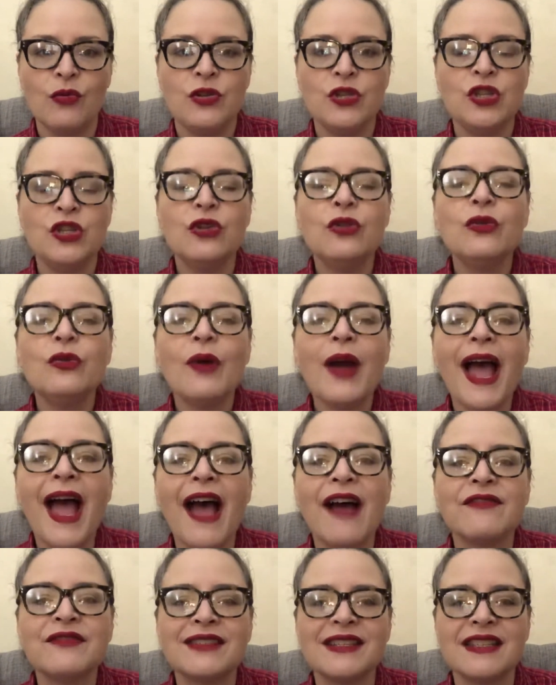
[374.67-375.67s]
You
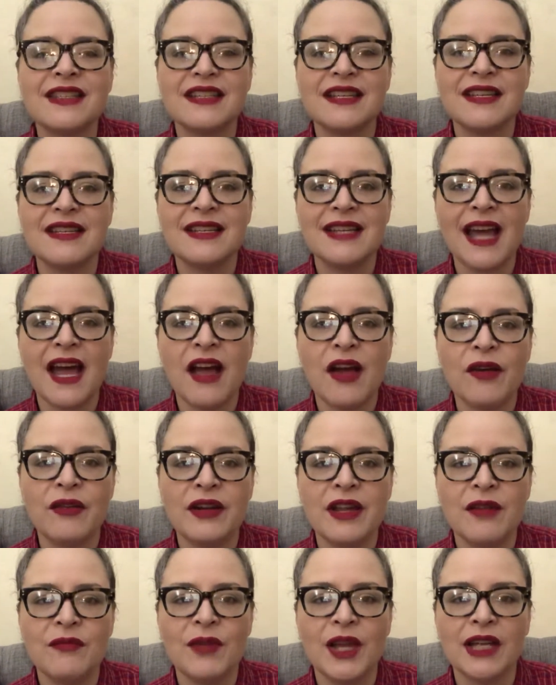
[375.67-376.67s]
have to sit down
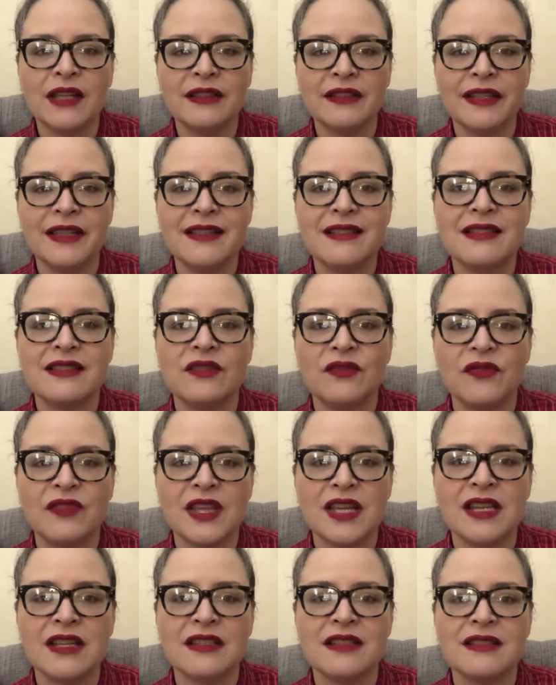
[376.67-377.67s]
and make a list of
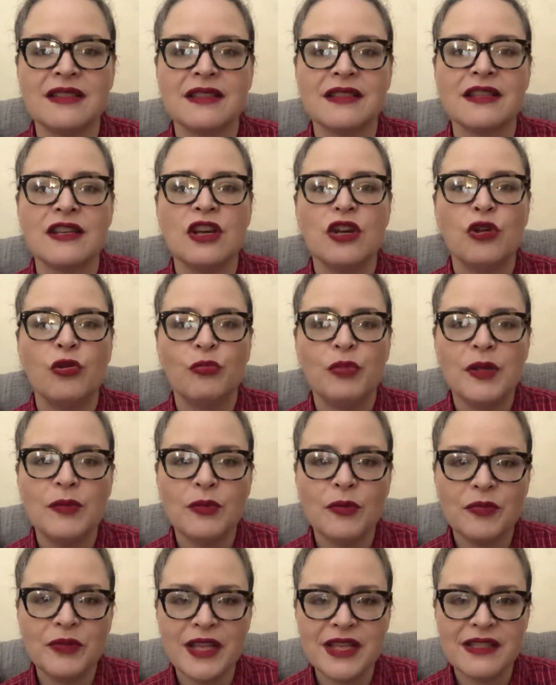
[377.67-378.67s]
things,
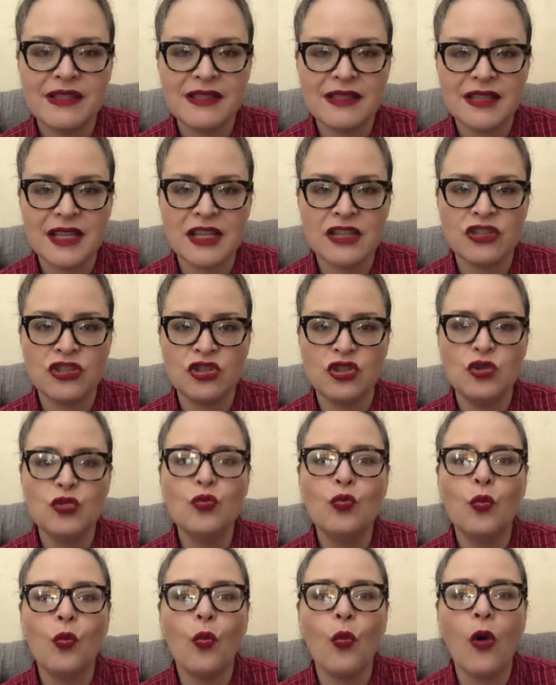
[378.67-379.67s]
people, places, things you
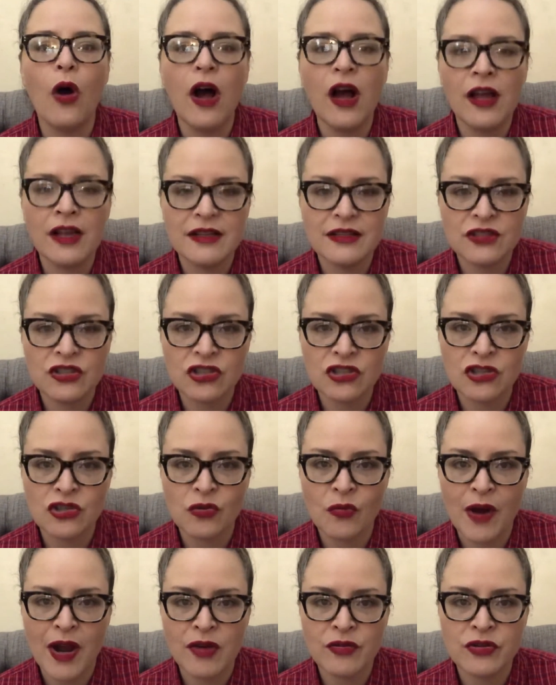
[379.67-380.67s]
want to
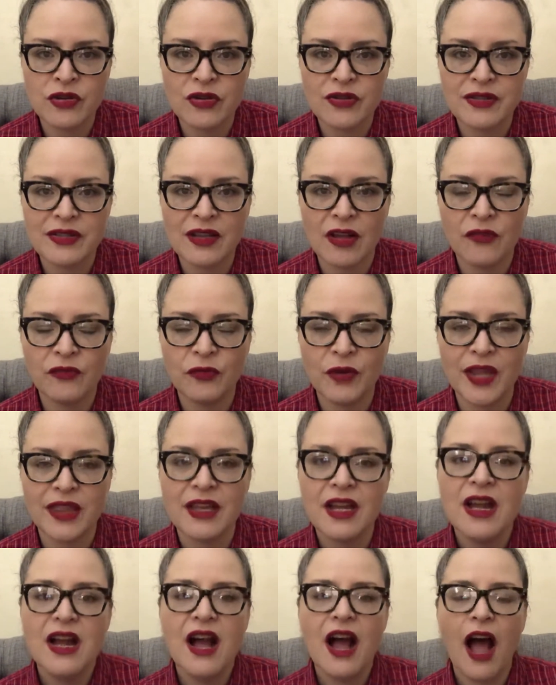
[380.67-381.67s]
surround yourself with.
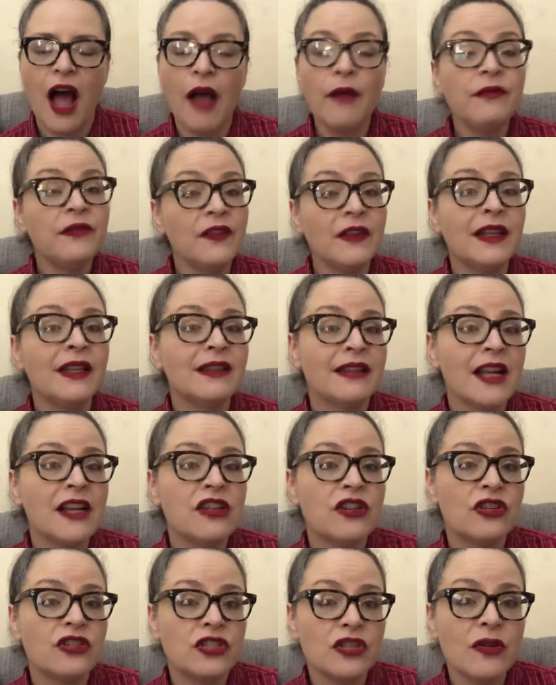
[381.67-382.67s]
I'm feeling like
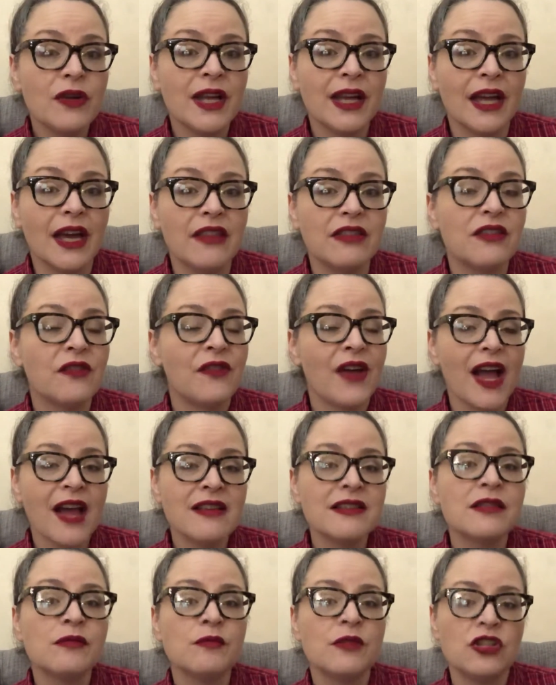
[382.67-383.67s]
you're doing it. The
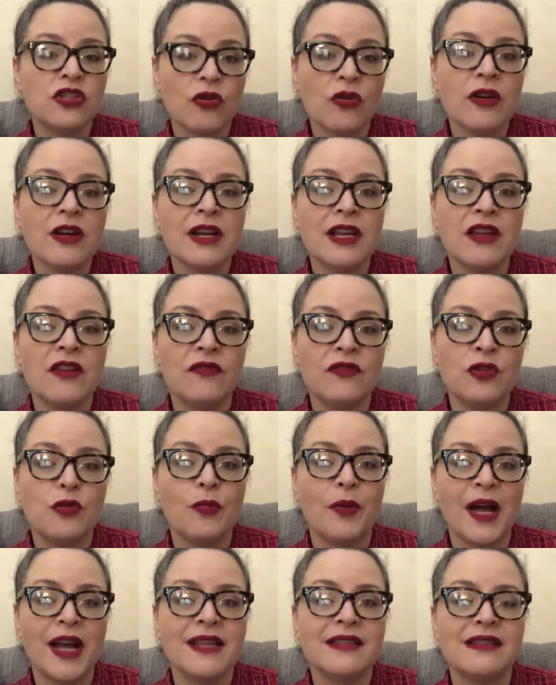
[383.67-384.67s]
vast majority of you
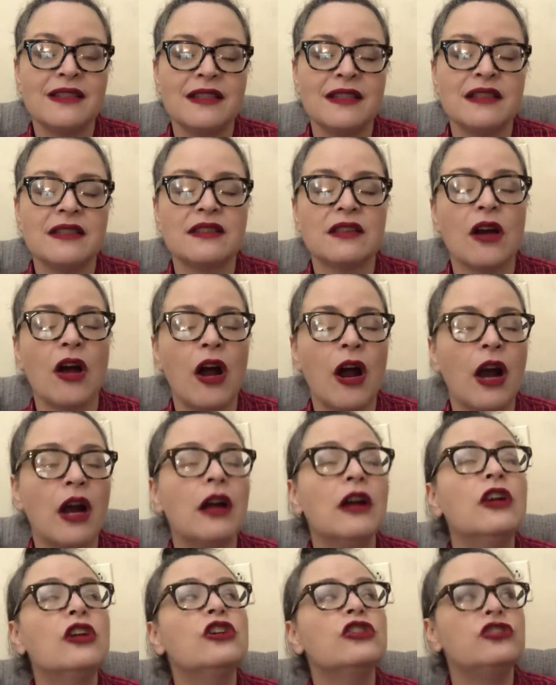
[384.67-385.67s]
Pisces
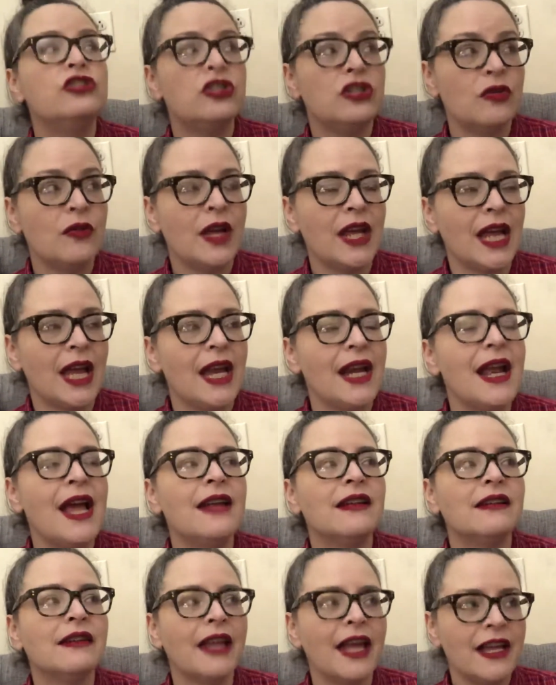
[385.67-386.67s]
are doing it.
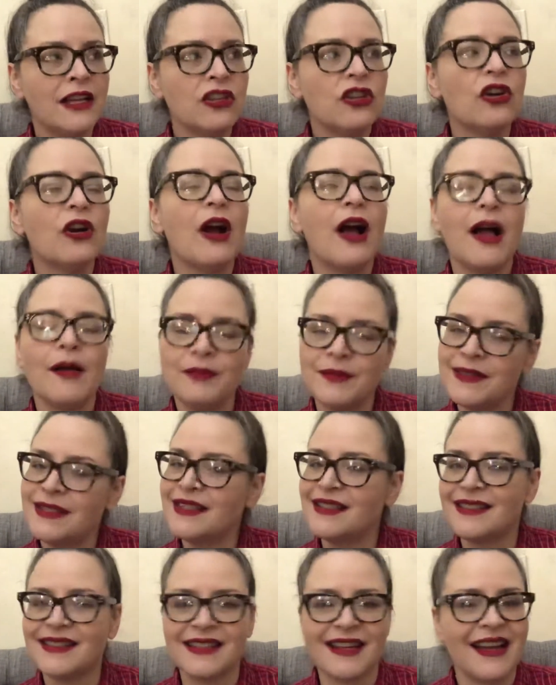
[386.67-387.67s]
And like your
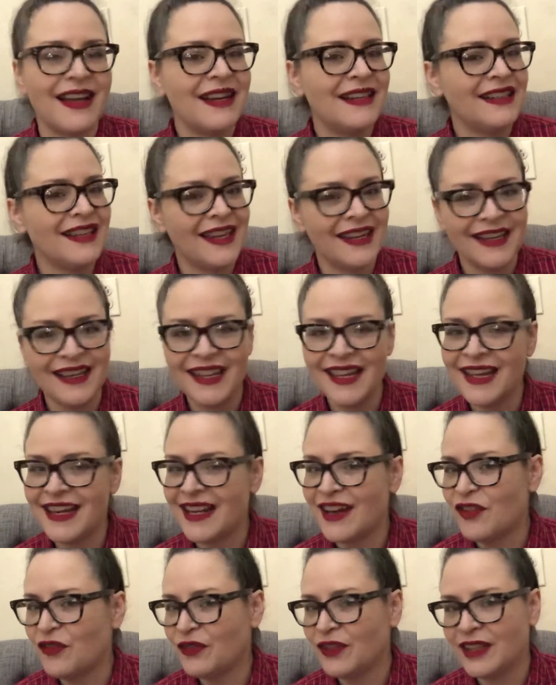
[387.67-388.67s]
opposite sign, yet again,
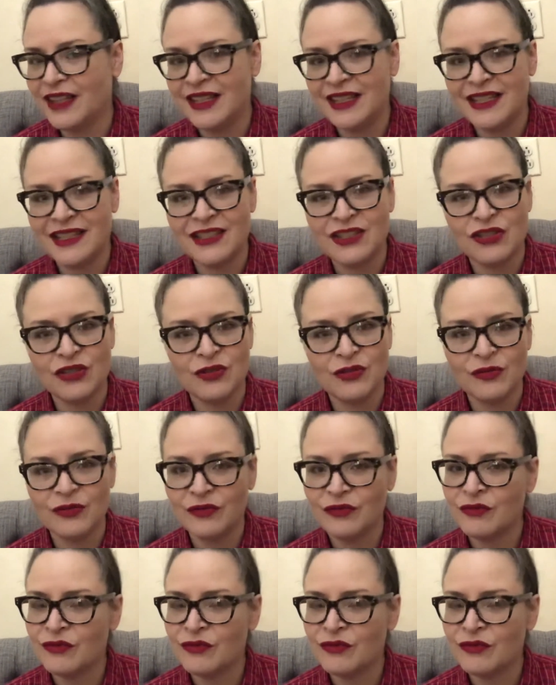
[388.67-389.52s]
I feel a need to